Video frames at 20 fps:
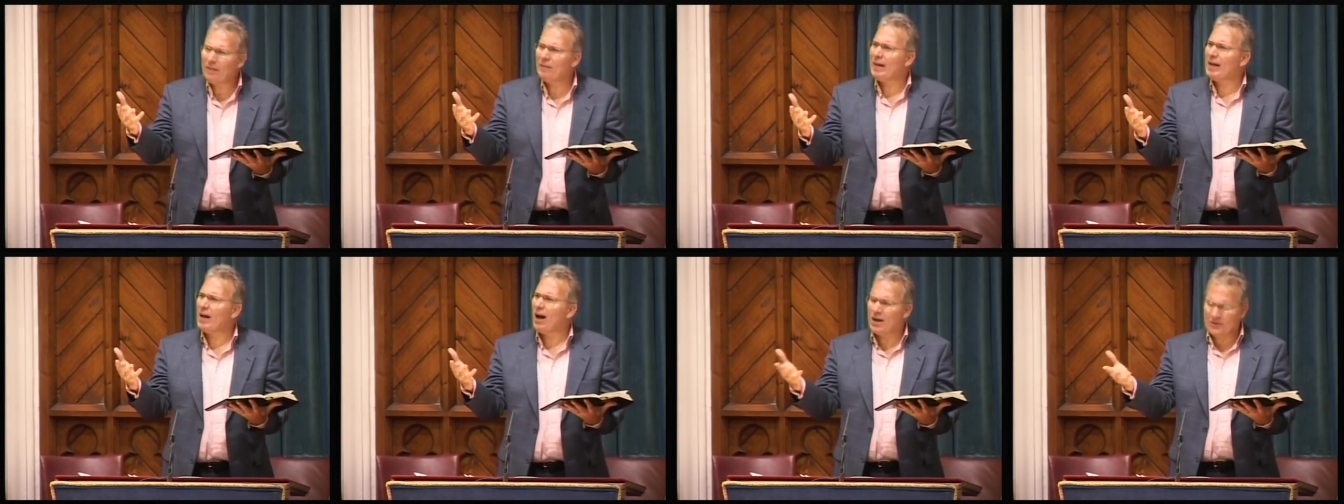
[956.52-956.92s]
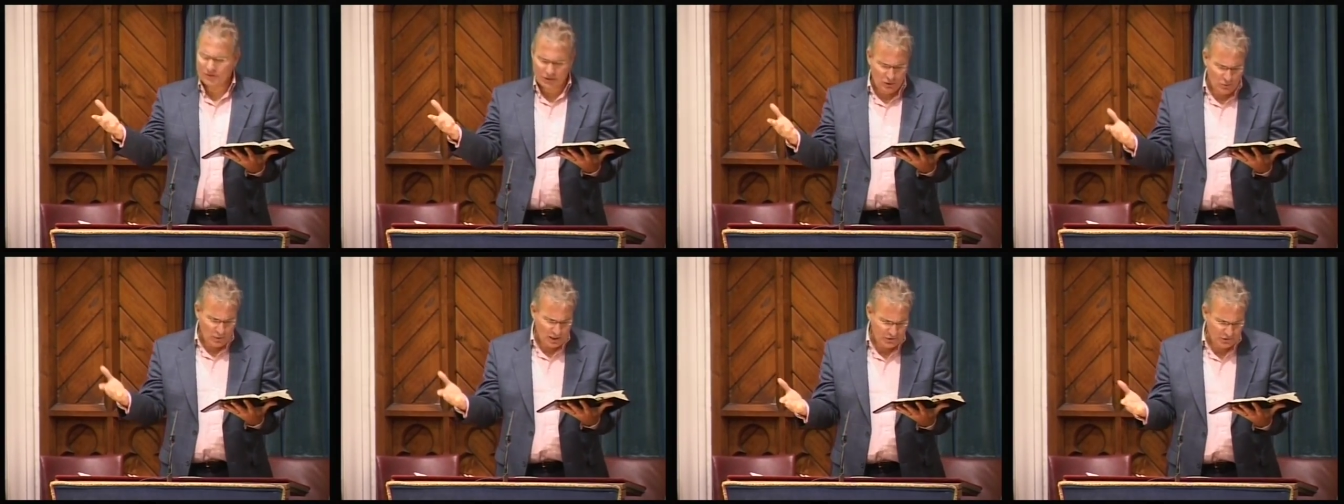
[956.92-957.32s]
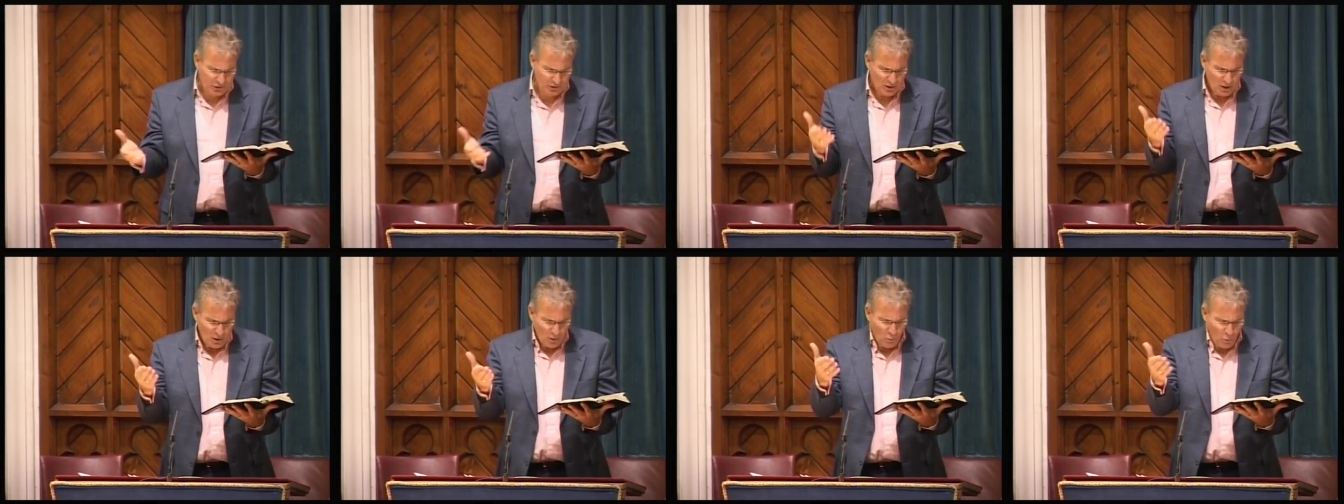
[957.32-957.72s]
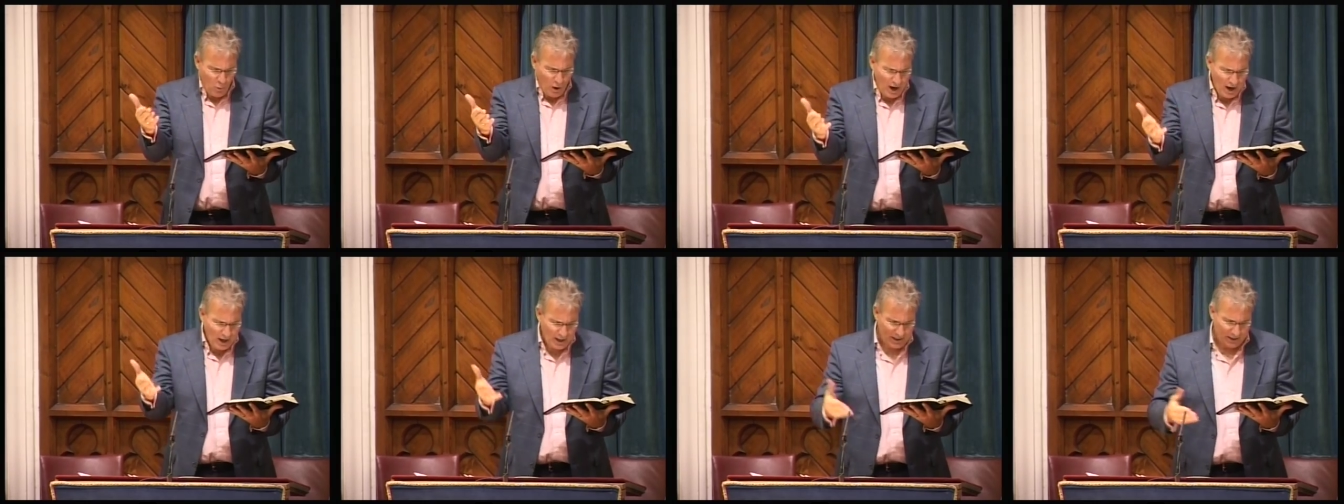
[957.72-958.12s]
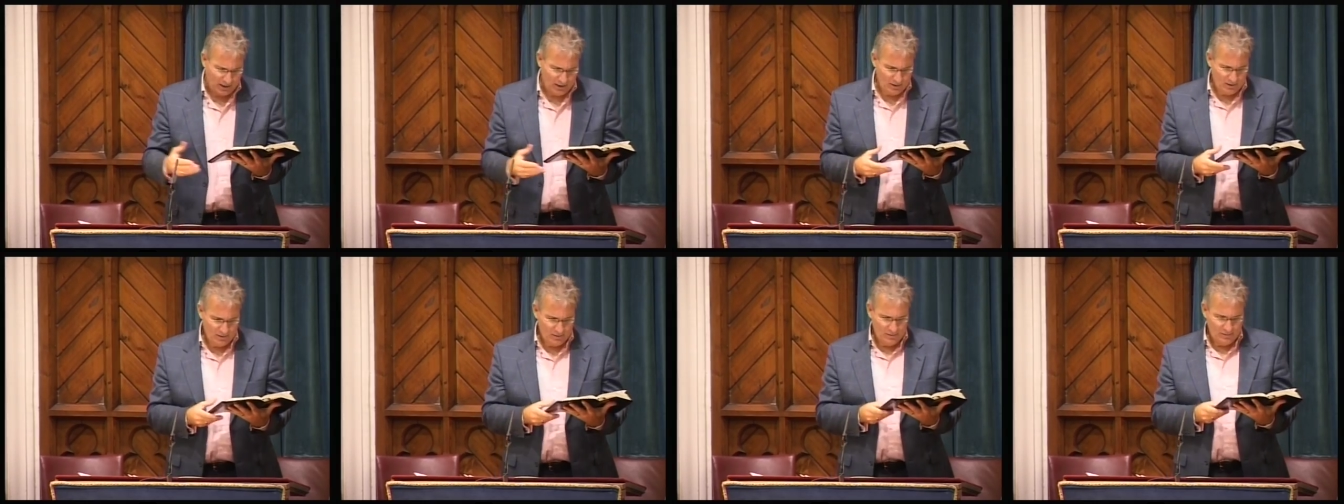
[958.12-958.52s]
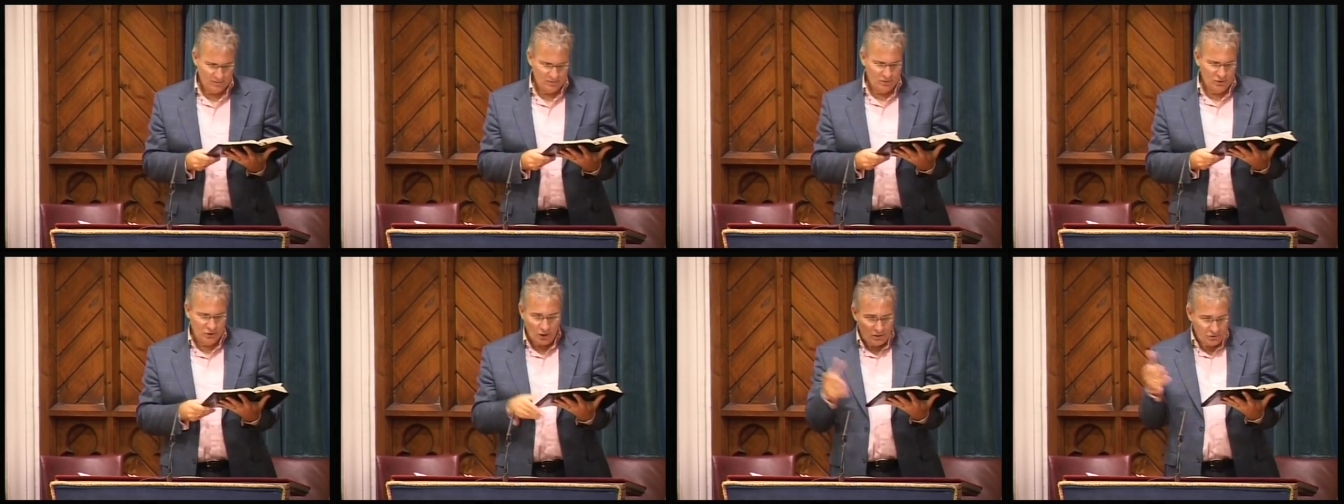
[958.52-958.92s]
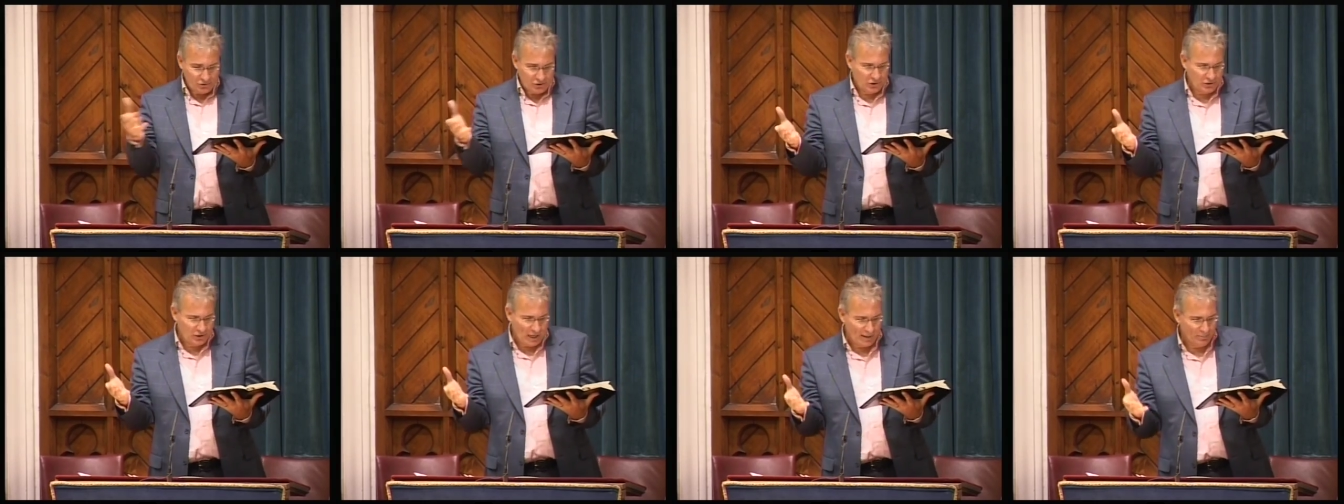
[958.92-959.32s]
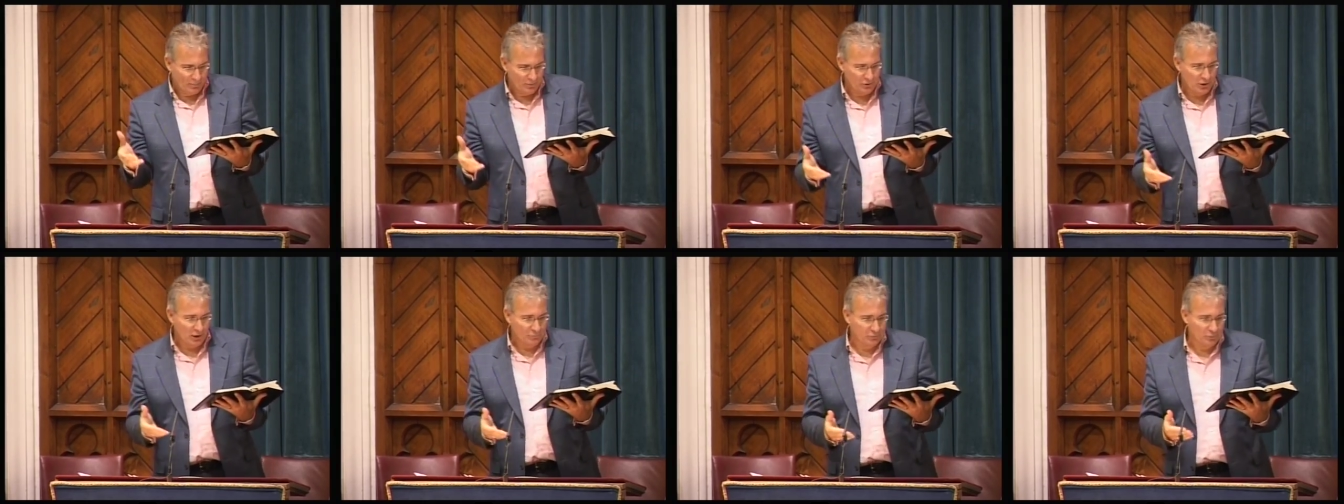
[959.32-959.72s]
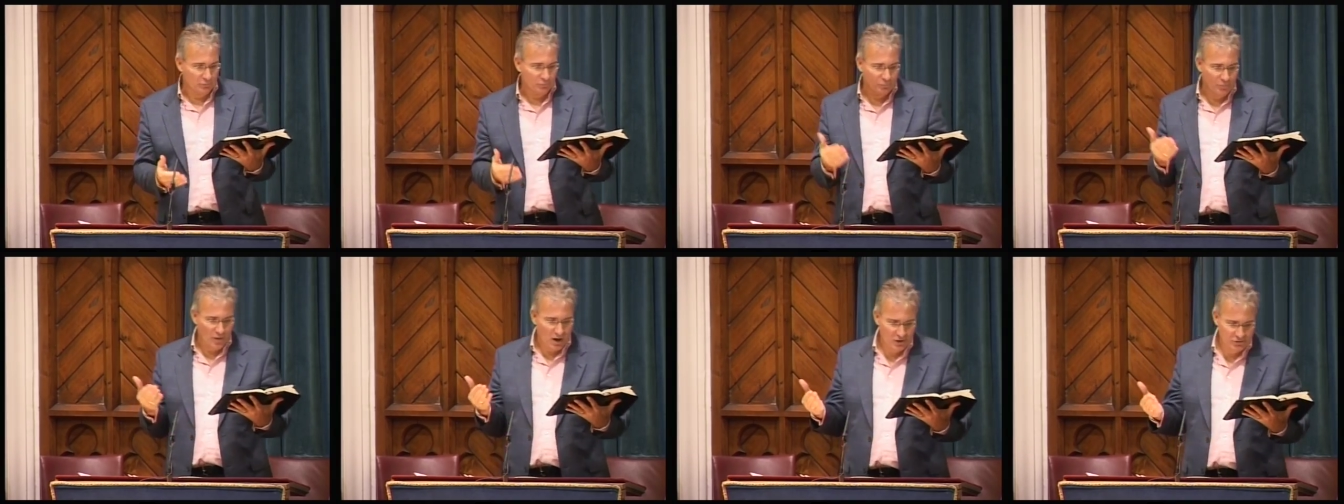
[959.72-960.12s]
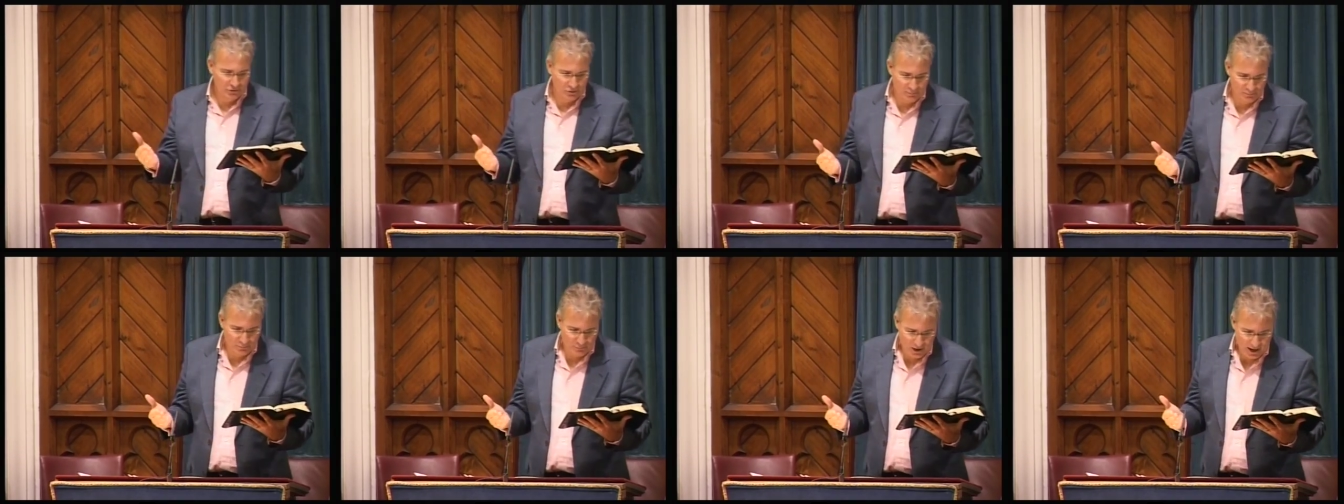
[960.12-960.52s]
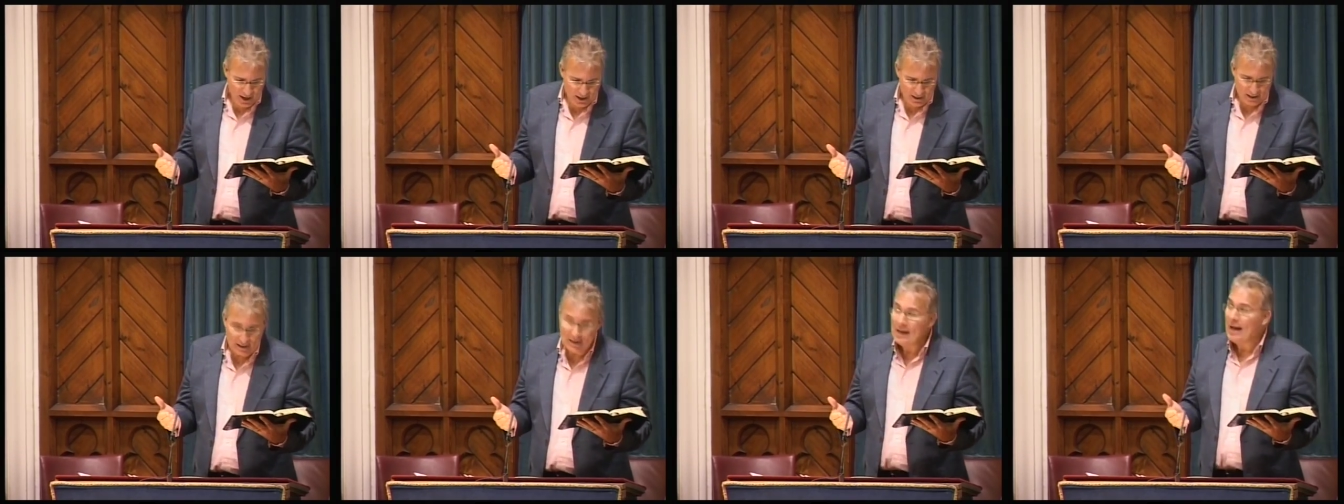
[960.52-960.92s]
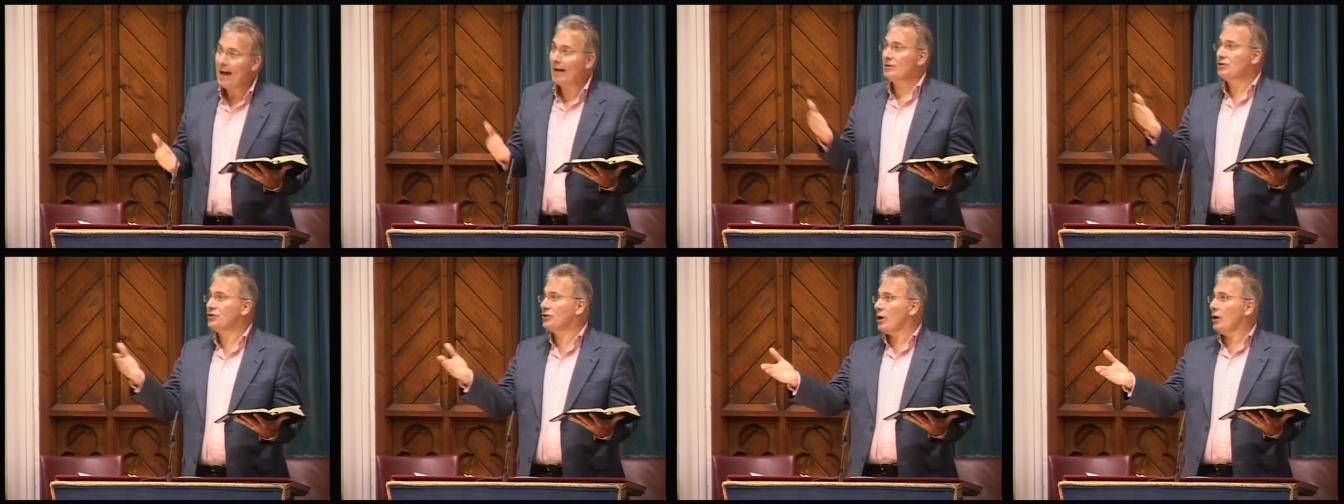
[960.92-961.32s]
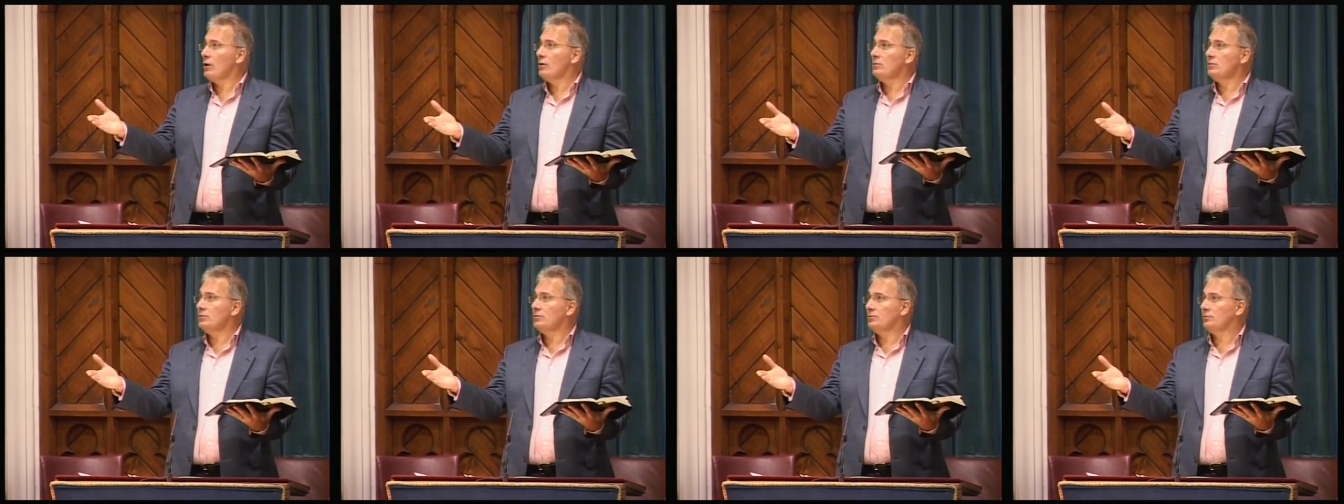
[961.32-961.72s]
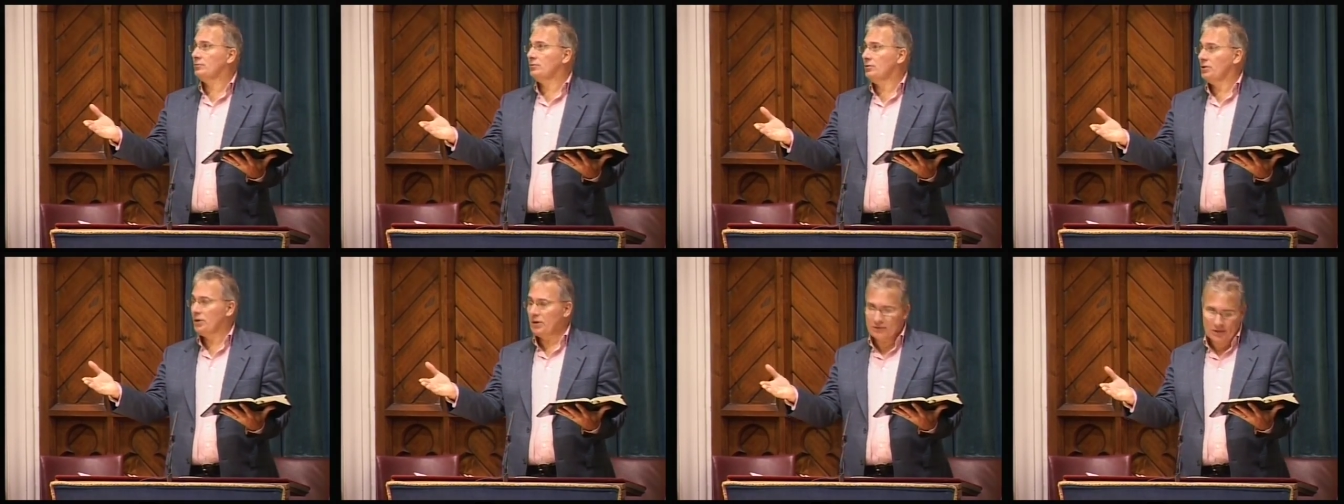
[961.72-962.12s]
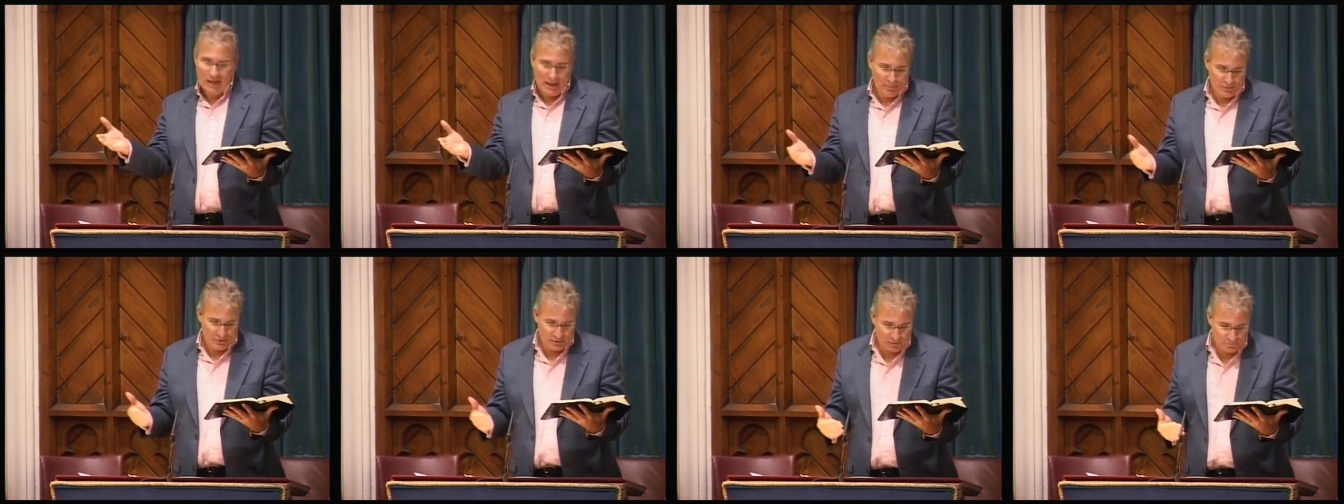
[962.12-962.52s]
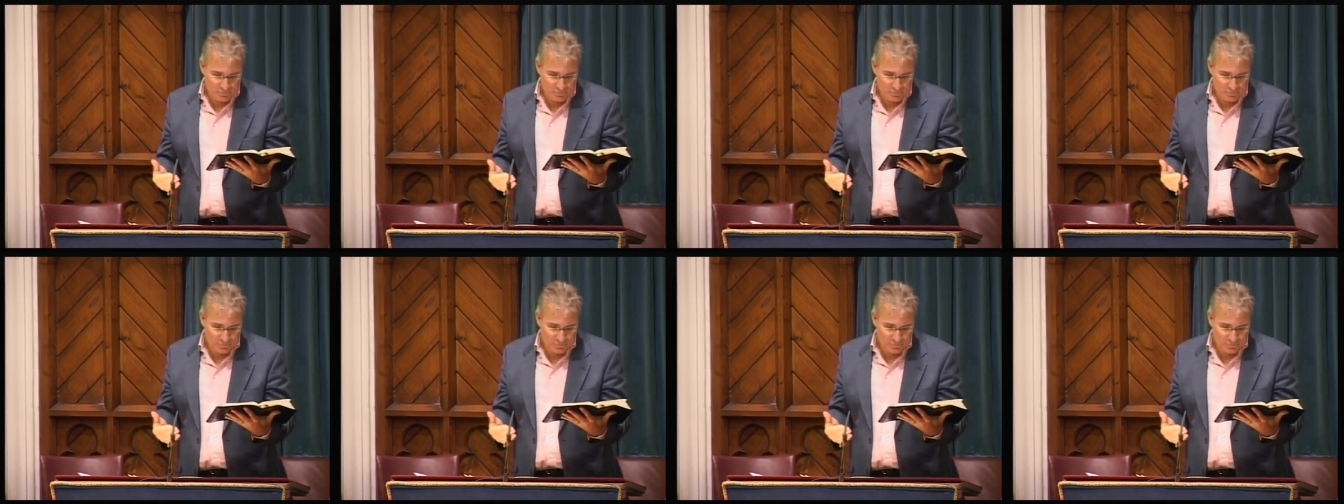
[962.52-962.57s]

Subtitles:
they asked the question, why? John's disciples often fast and pray, and so do the disciples of the